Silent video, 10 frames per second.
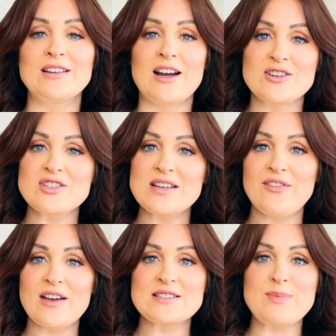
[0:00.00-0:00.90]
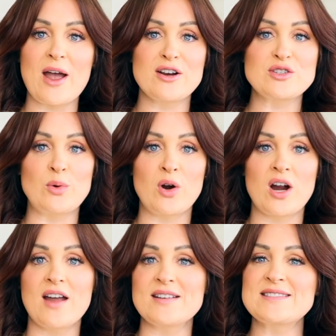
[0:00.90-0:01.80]
largely affects buyers
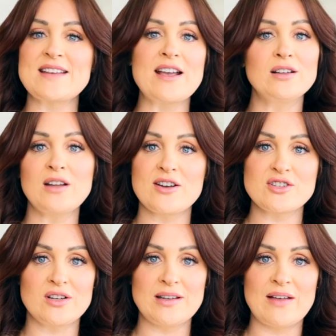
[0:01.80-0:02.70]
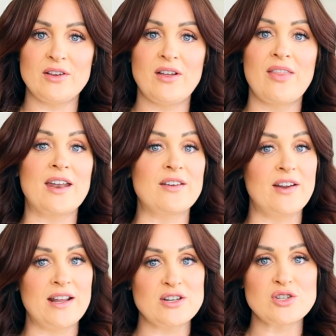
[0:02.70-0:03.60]
more on a psychological level than a
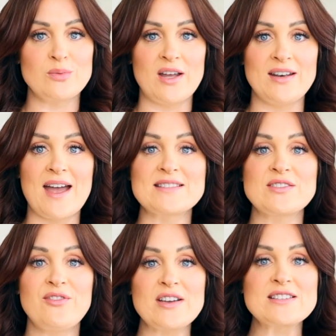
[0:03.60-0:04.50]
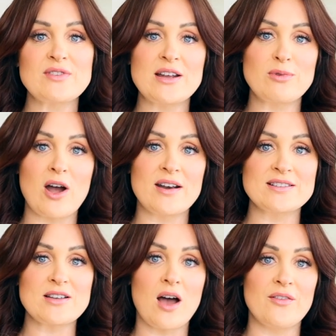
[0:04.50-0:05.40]
financial one, as fixed rate
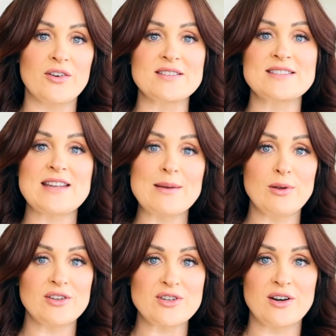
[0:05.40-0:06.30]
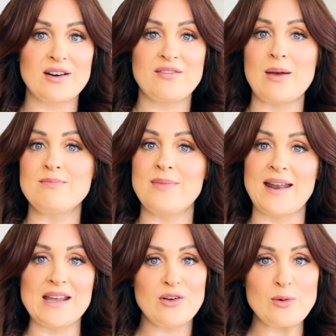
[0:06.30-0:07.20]
products offer a stable alternative that
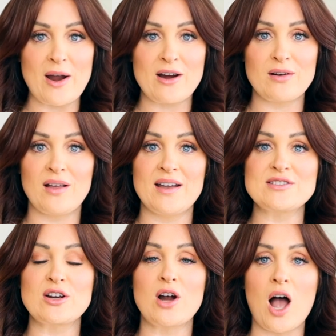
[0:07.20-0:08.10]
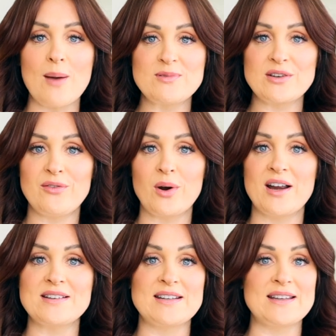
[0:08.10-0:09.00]
many of our buyer clients are opting
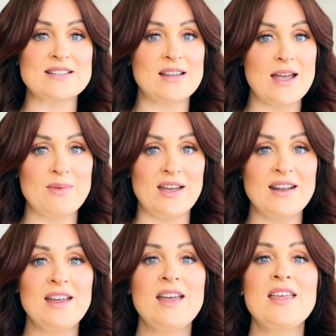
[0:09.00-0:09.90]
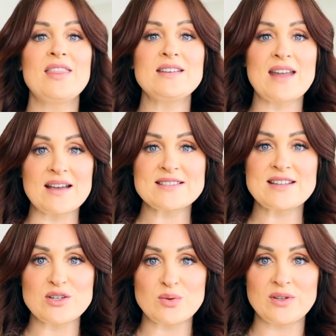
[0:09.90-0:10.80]
for in today's climate. The next
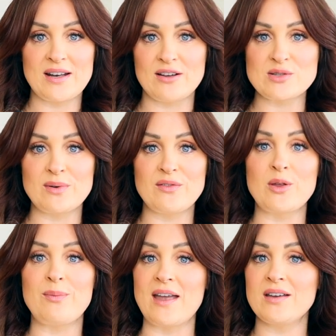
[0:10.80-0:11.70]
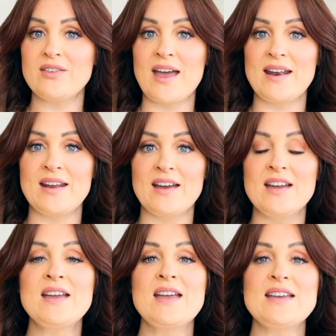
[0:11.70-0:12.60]
scheduled announcement for the Bank of
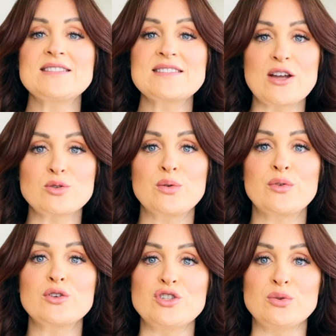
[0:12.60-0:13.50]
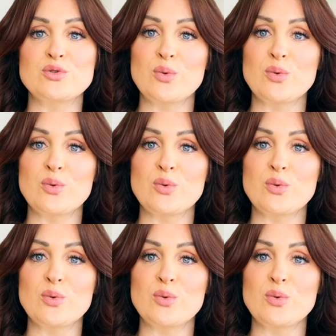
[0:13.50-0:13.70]
Canada is scheduled for June